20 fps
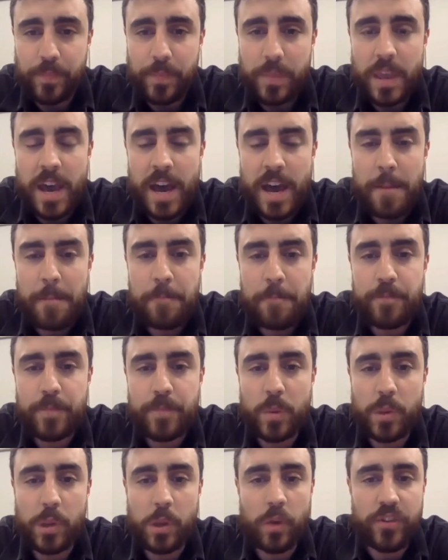
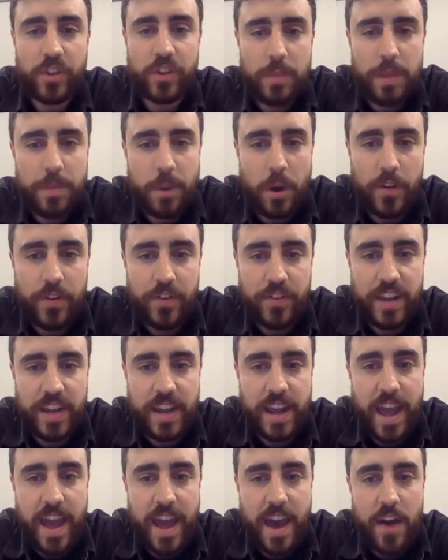We'll also be
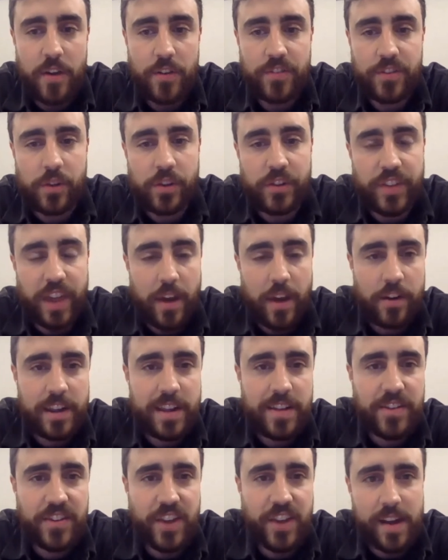posting our
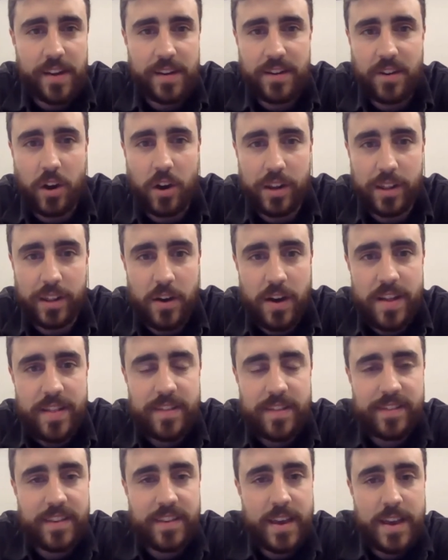solidarity chat
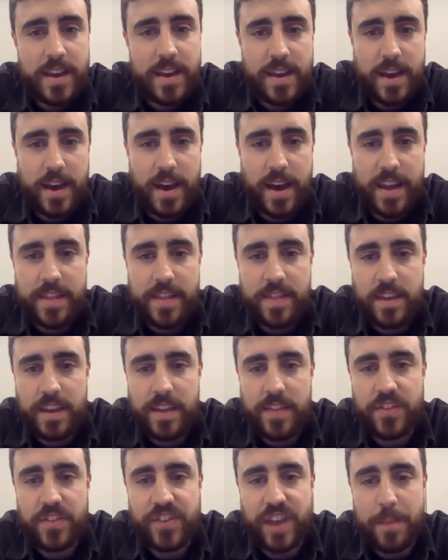guidelines in
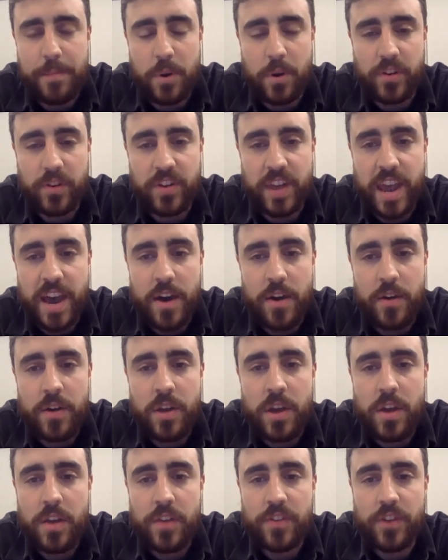the chat box now.
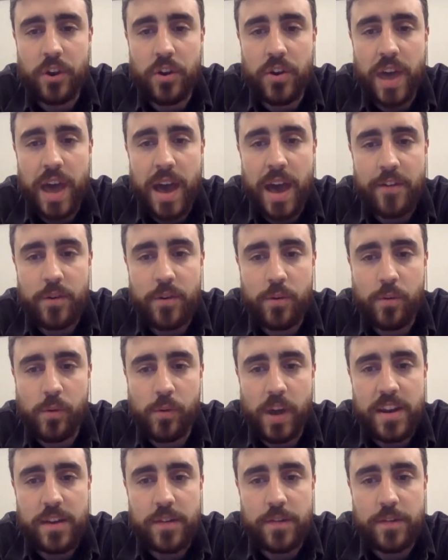So have a
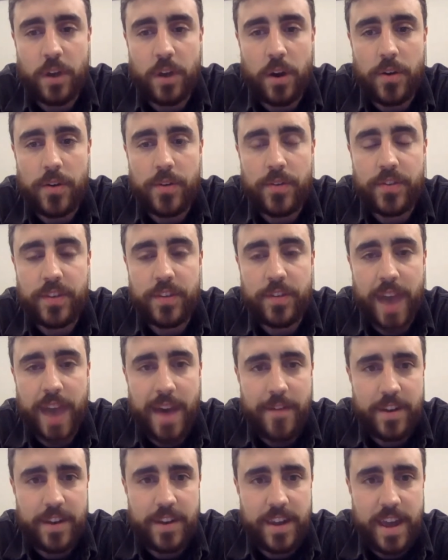read of those if you
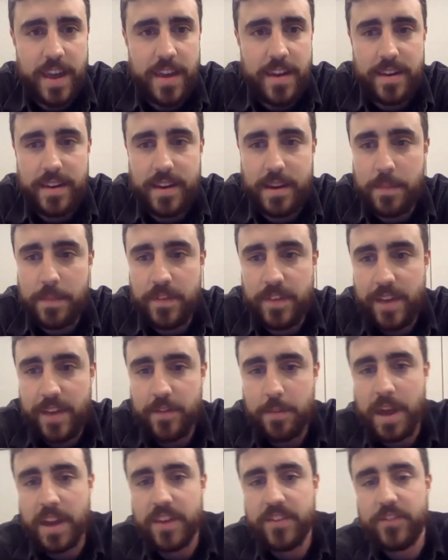haven't yet, if you
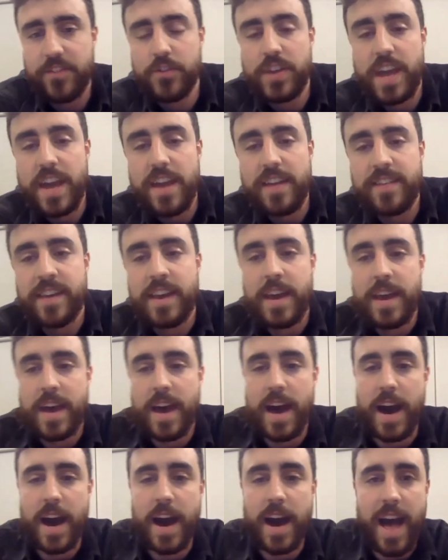haven't managed to yet,
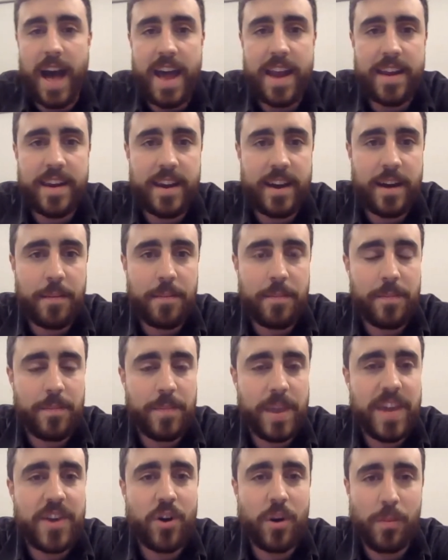and
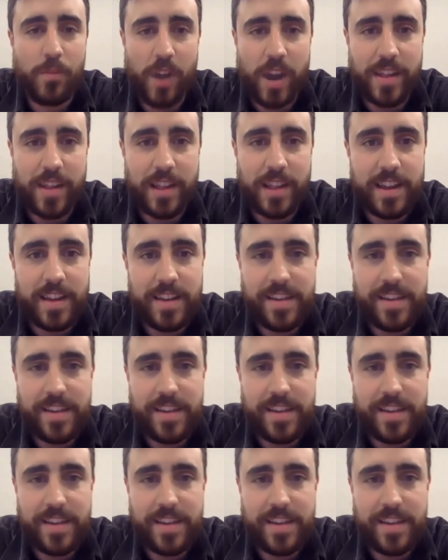be comradely.